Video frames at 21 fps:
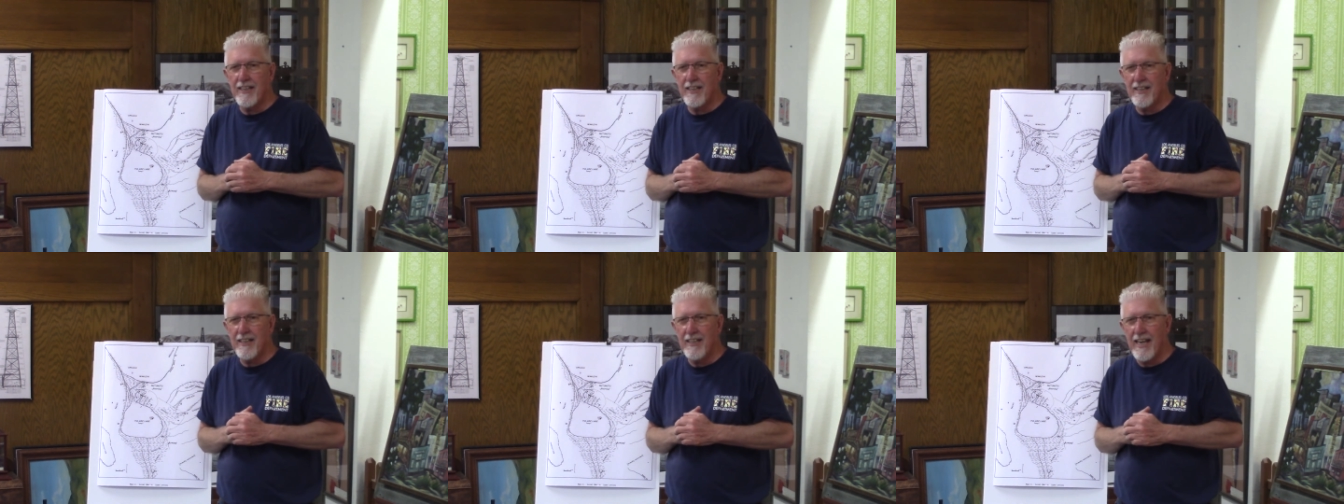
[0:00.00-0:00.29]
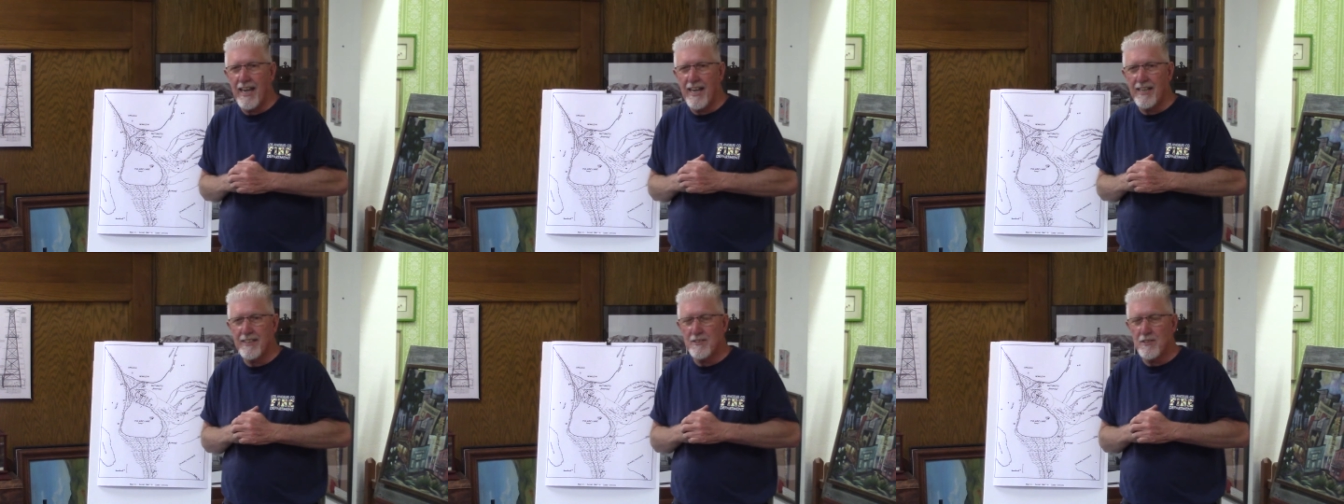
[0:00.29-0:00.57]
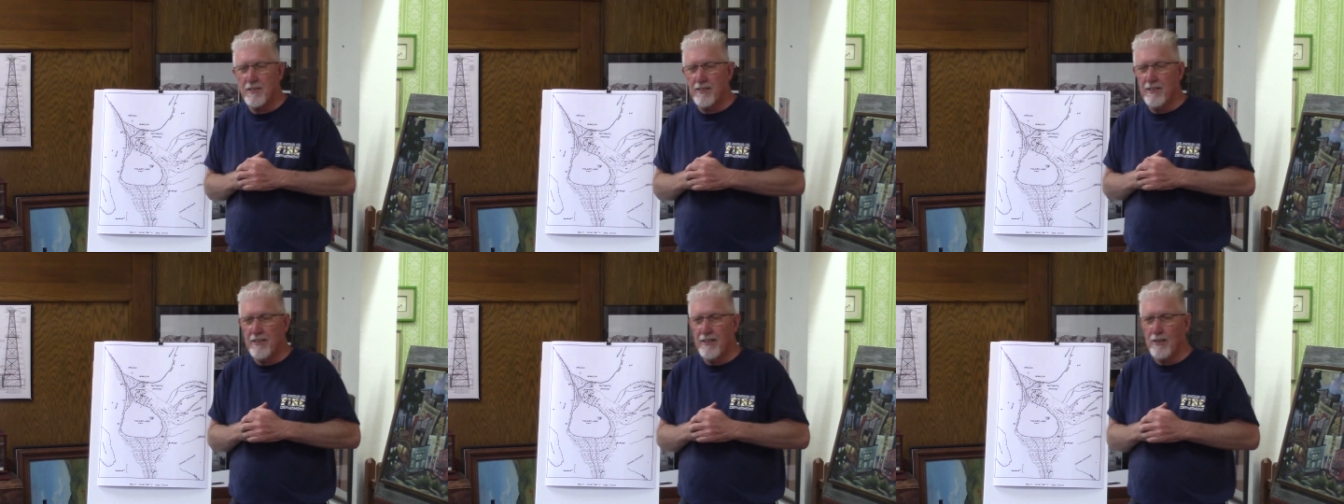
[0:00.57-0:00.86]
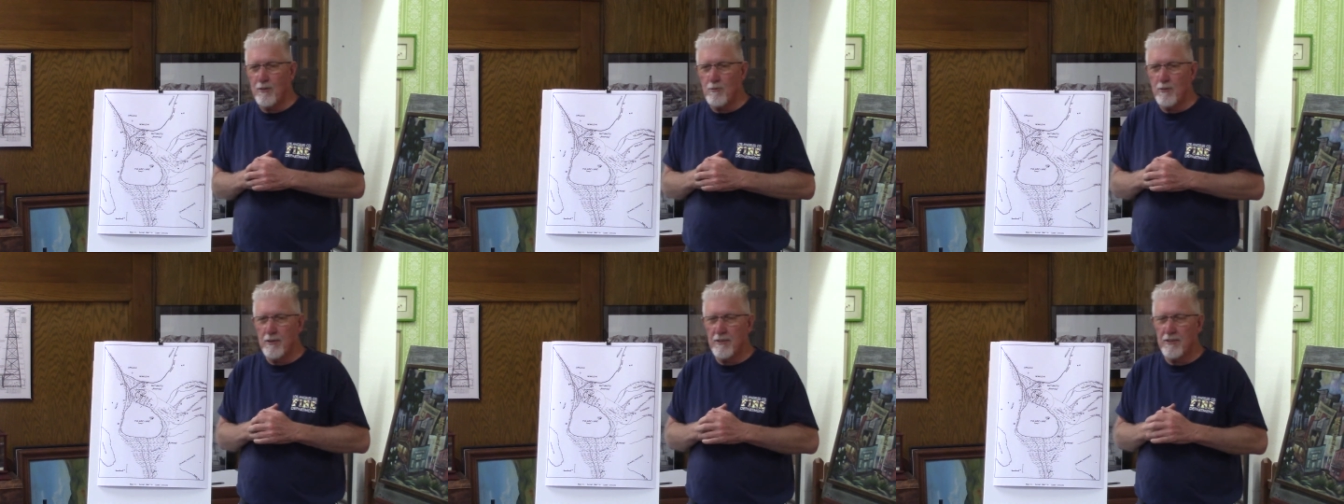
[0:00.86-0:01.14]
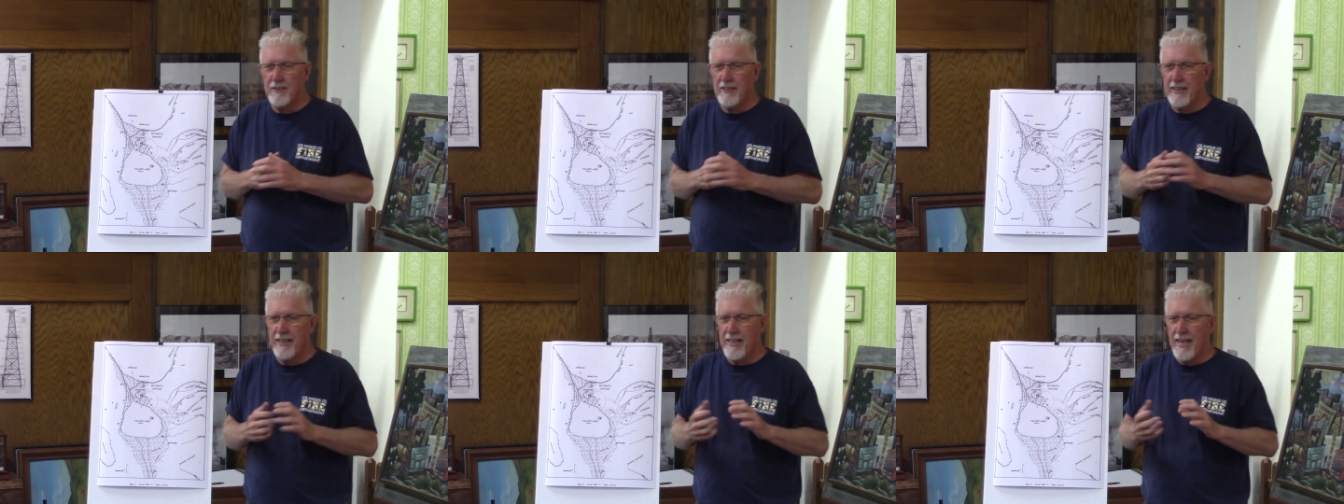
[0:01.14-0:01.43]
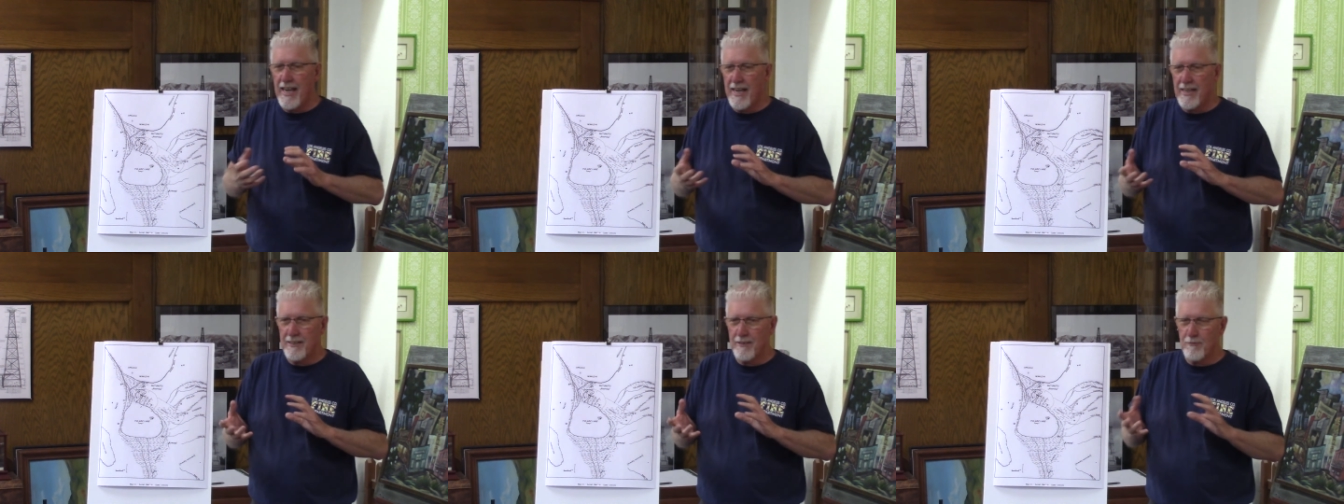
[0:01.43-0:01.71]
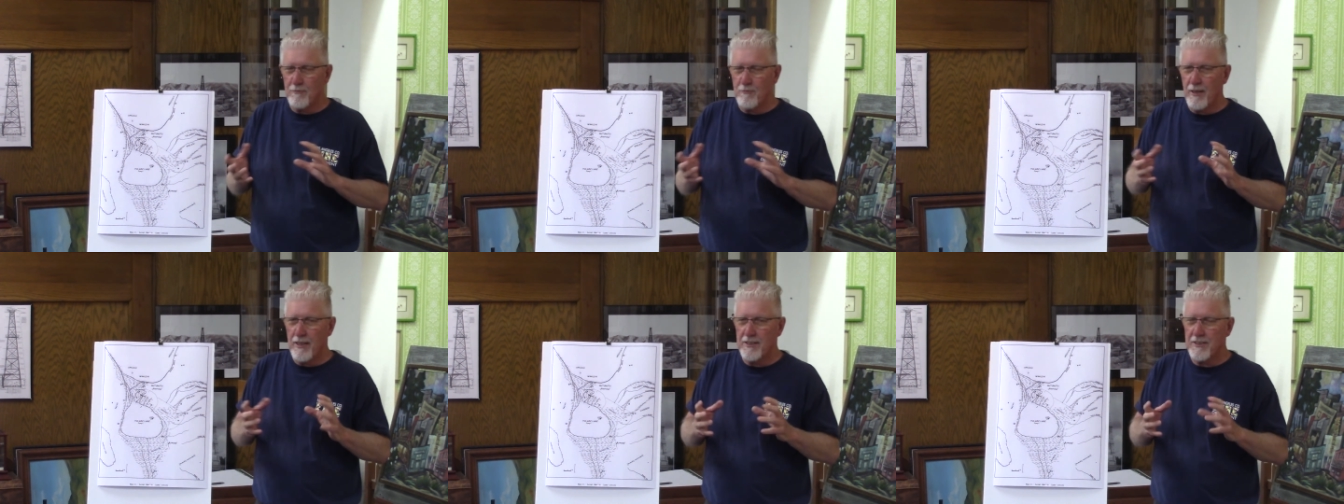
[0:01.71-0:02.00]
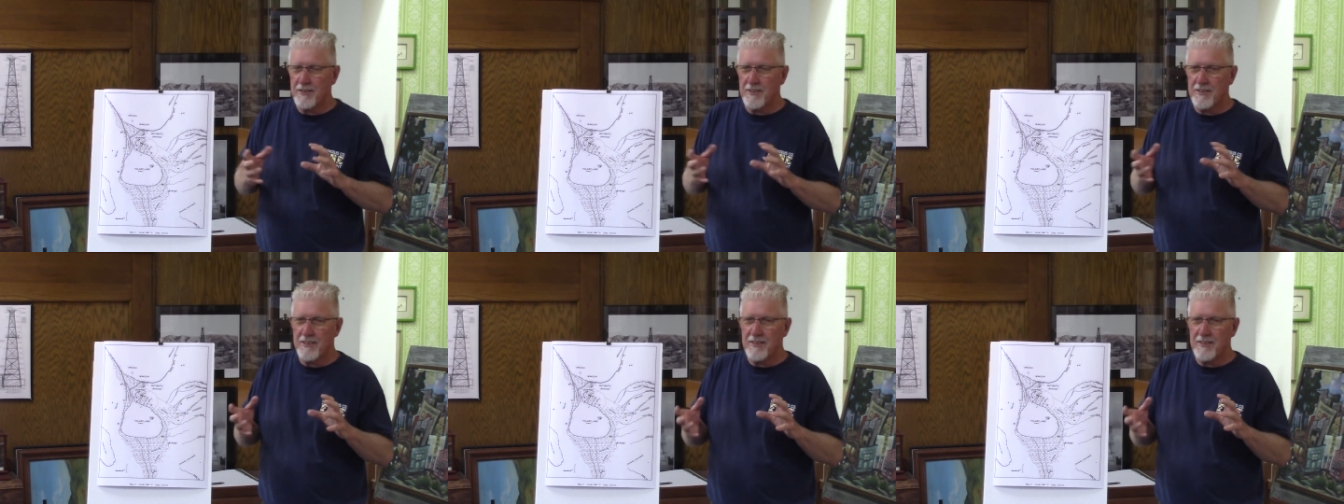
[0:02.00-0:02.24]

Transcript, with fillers: He had he had a rel